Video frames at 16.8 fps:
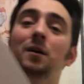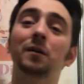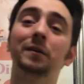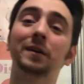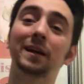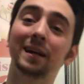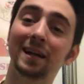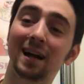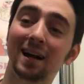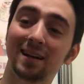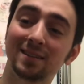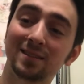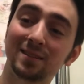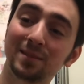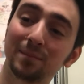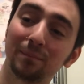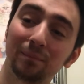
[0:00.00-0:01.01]
Okay,
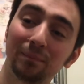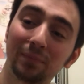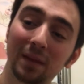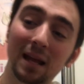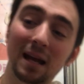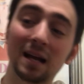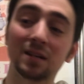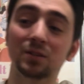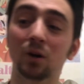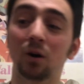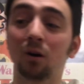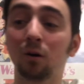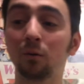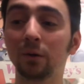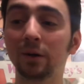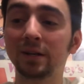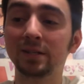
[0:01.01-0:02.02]
guys. As
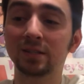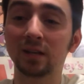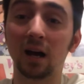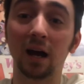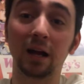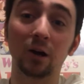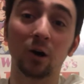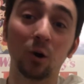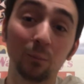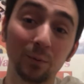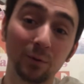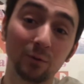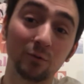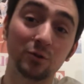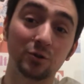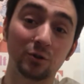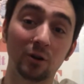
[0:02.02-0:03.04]
always, I hope
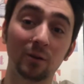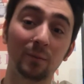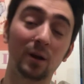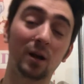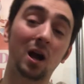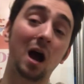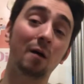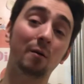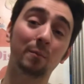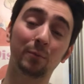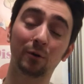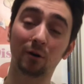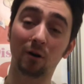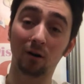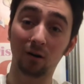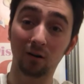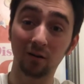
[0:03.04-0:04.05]
you enjoyed my comic
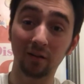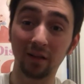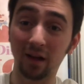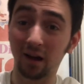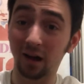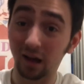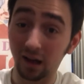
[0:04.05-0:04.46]
book haul.